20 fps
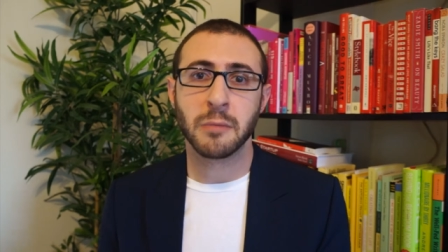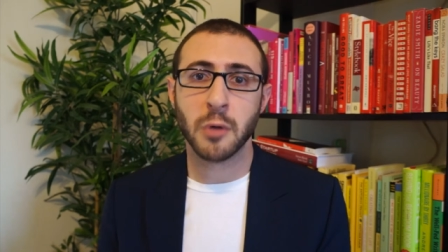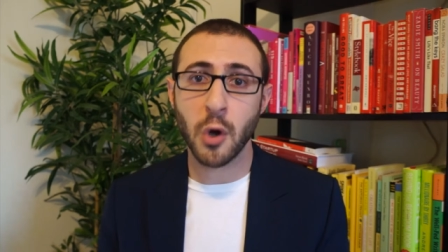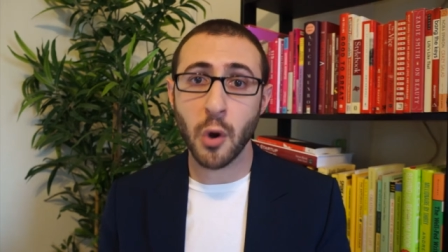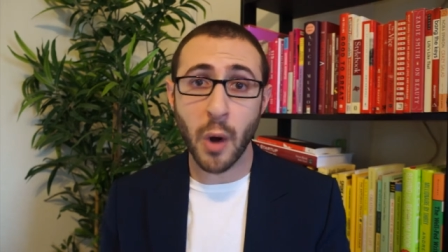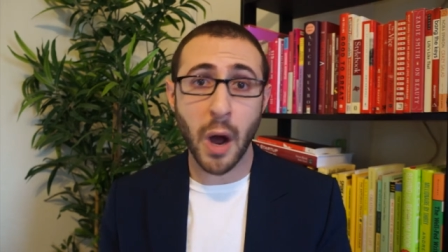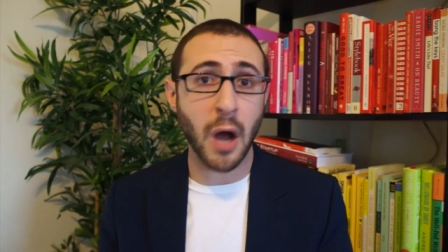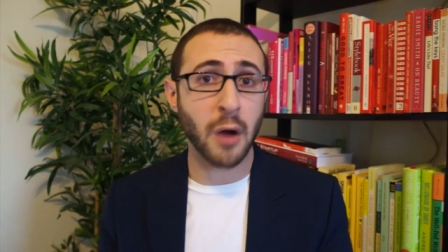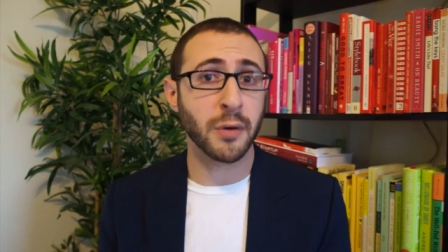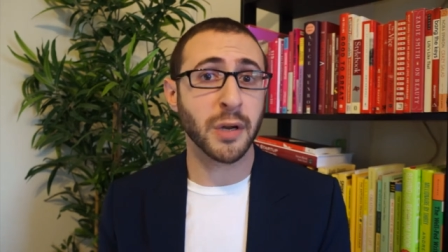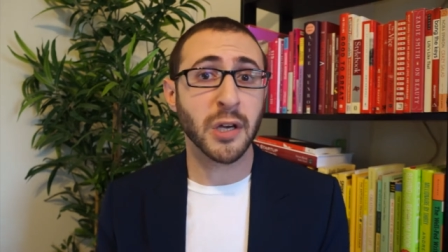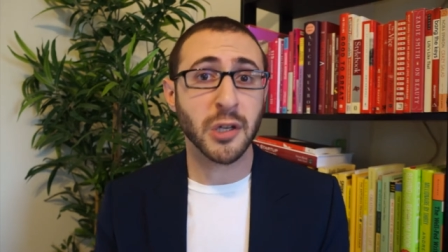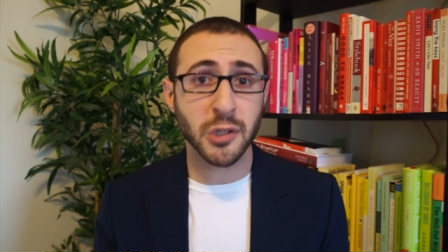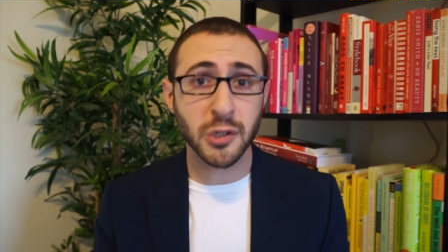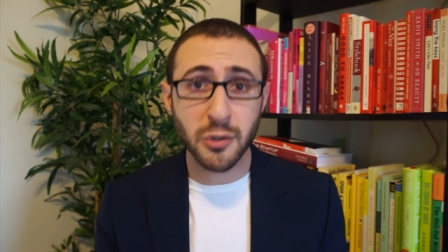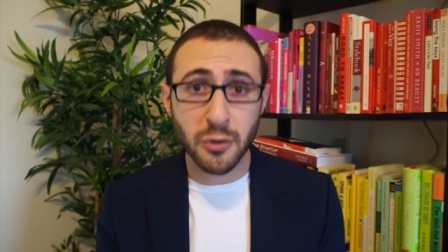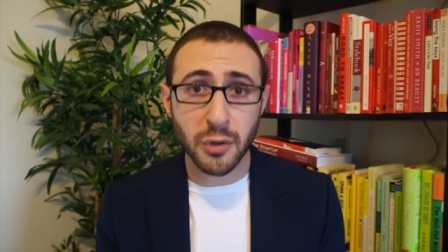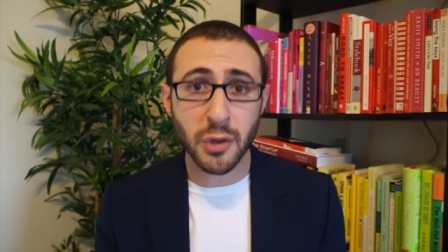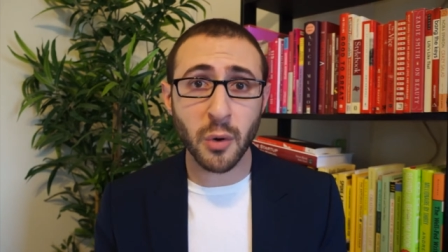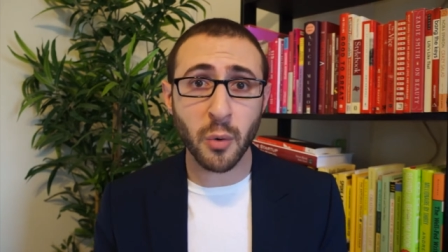Go out,
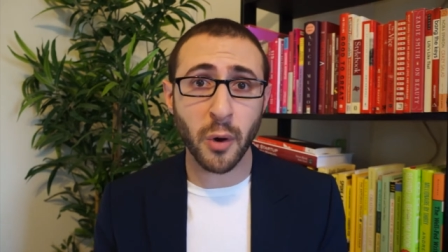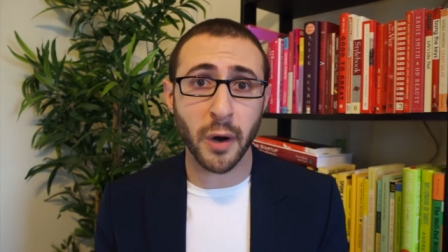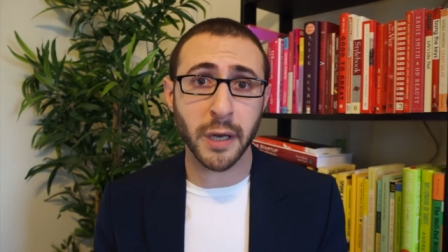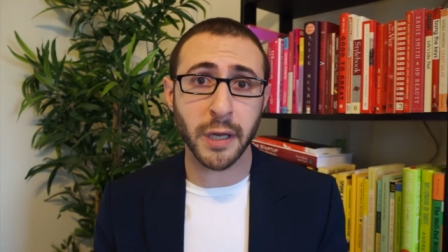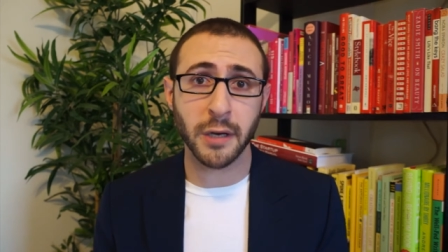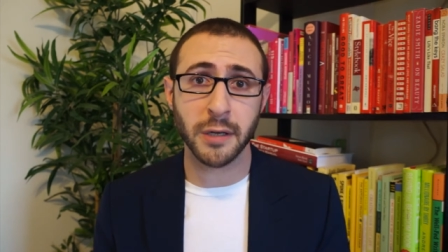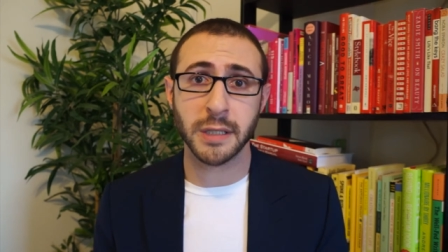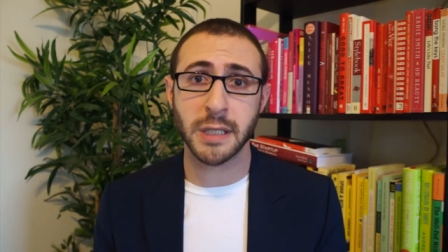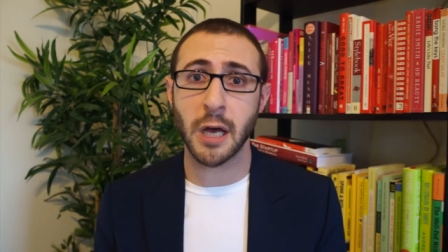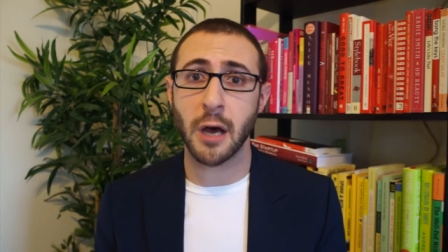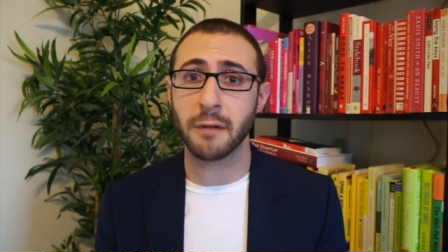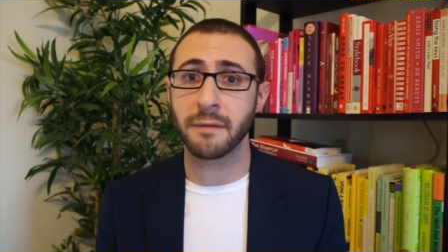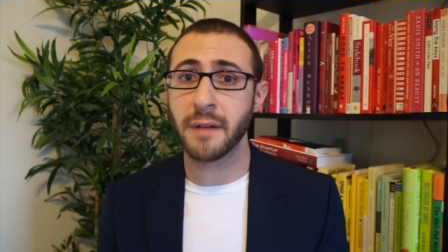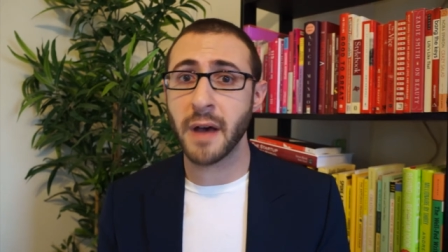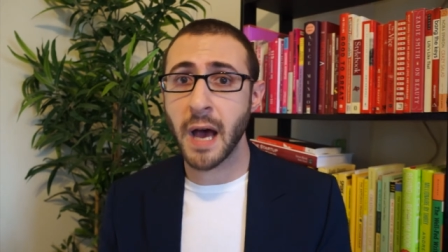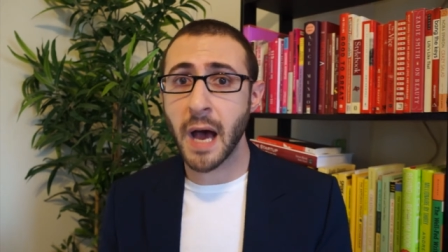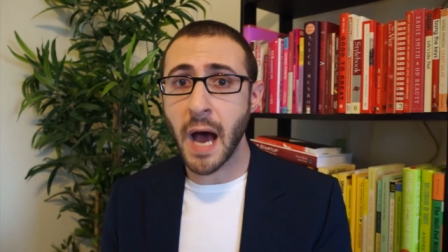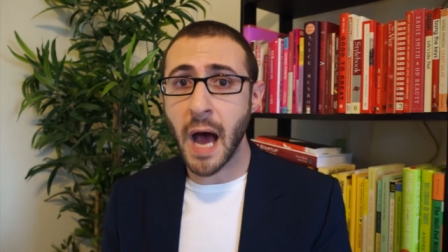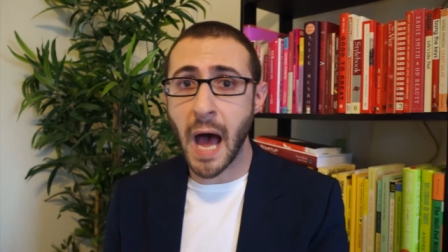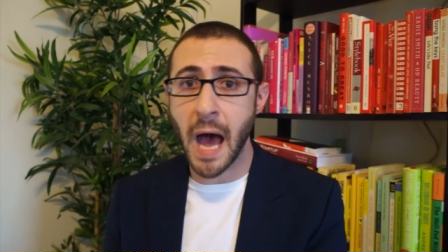do the work yourself,
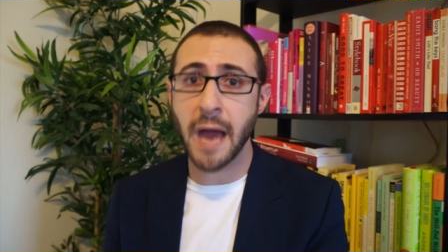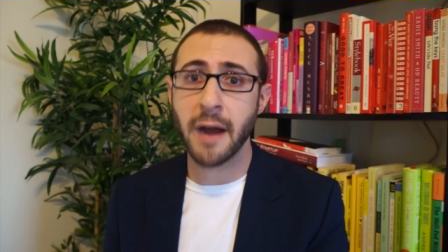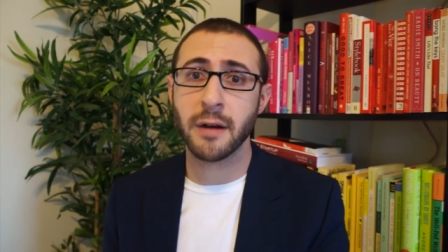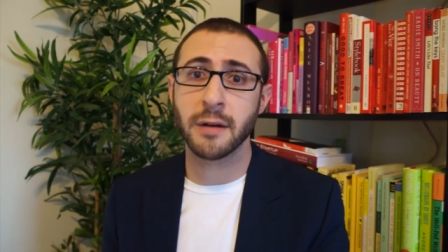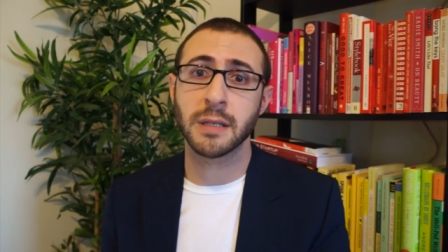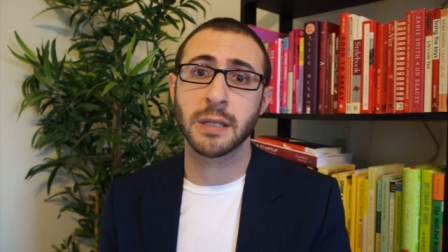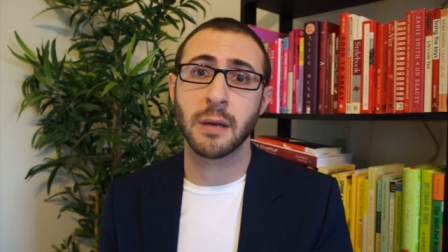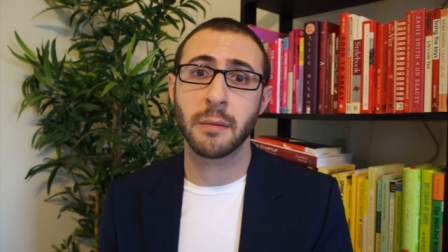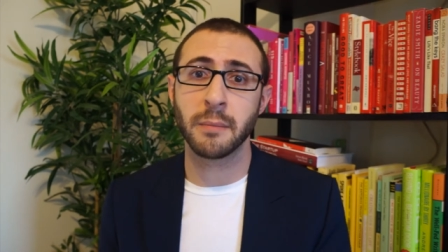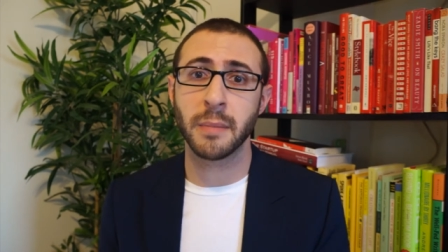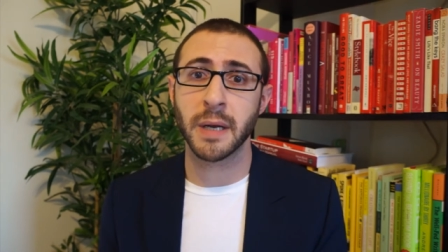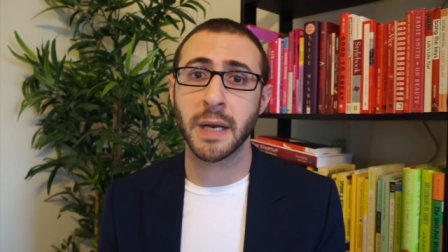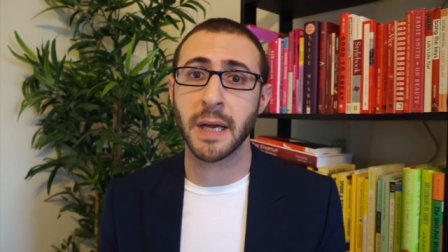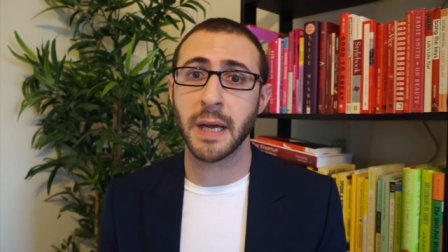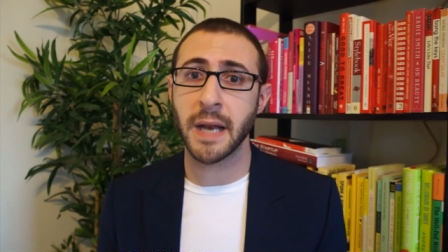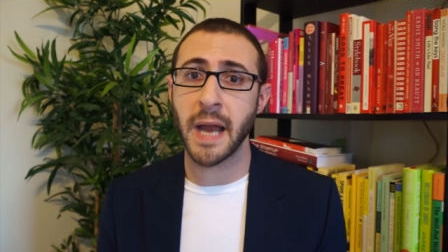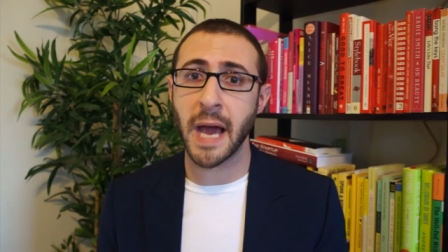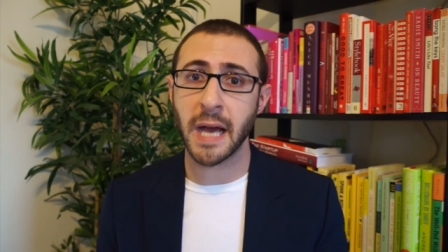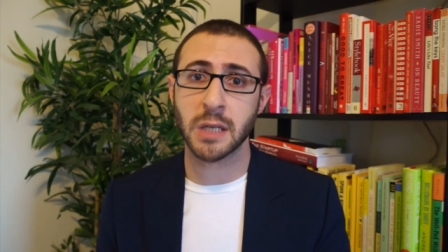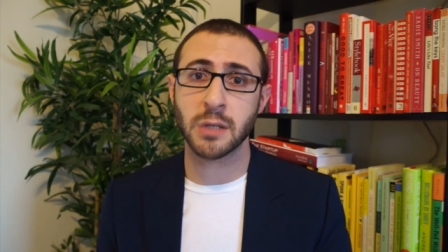hire somebody,
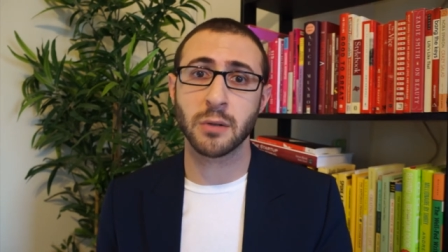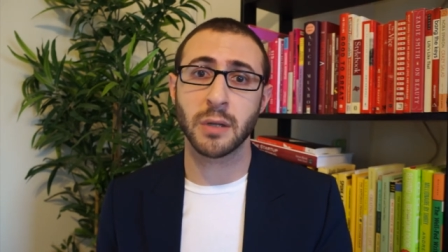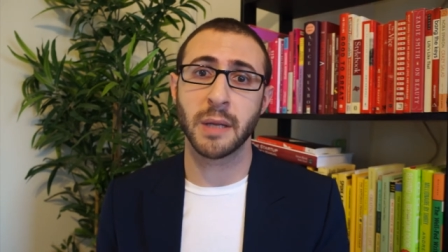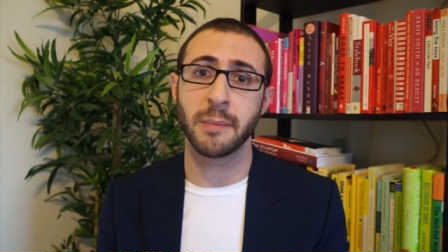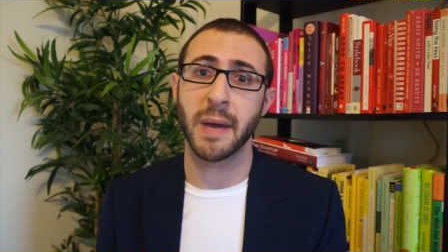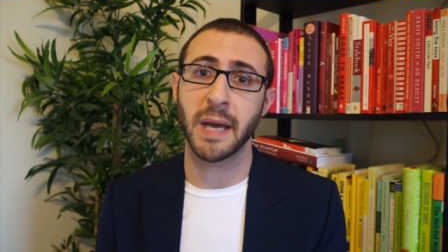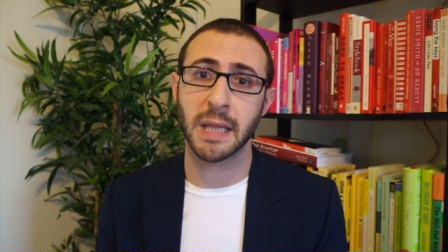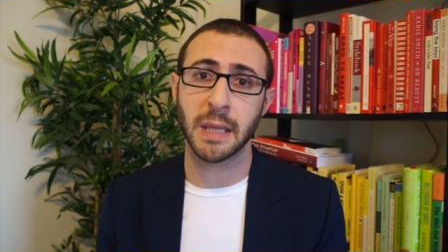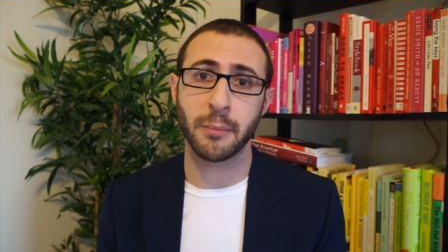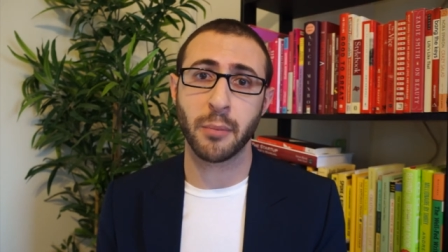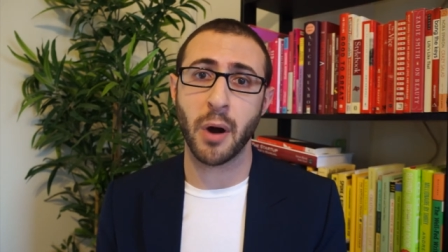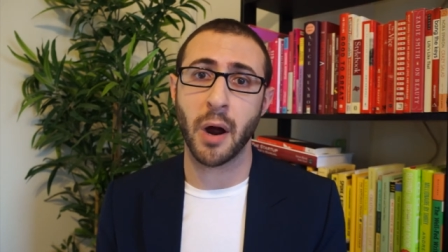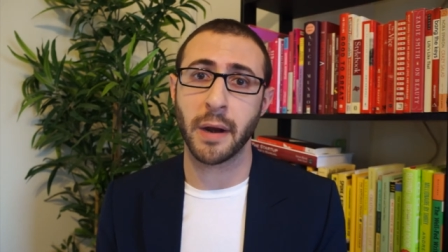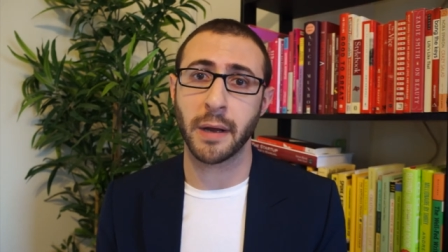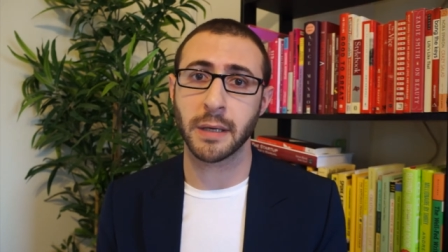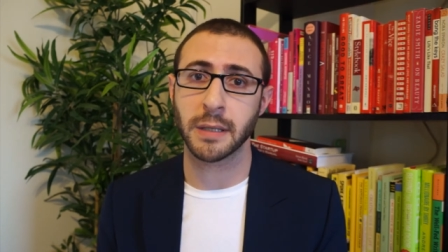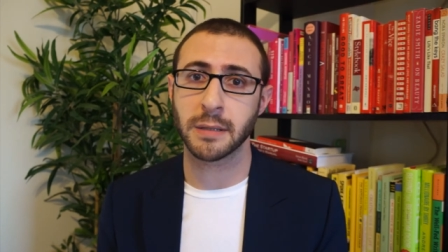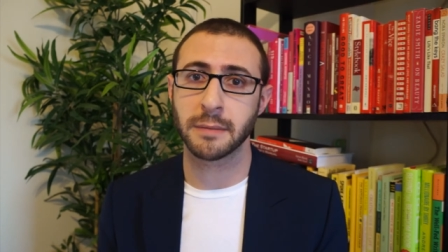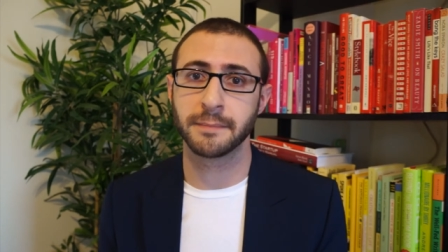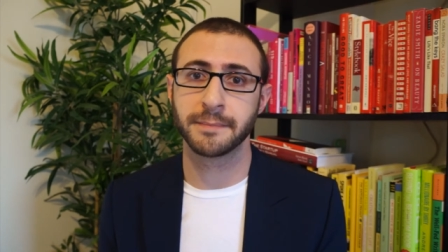and actually make the
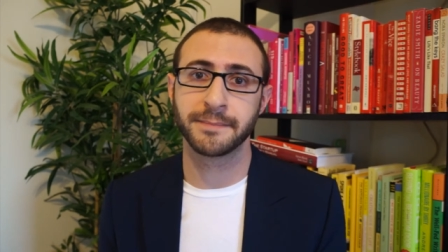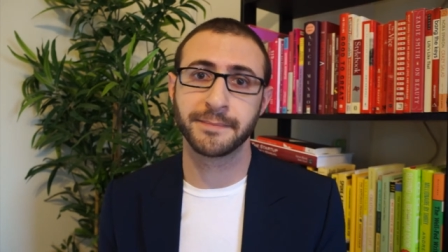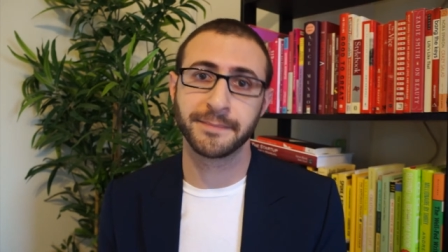product.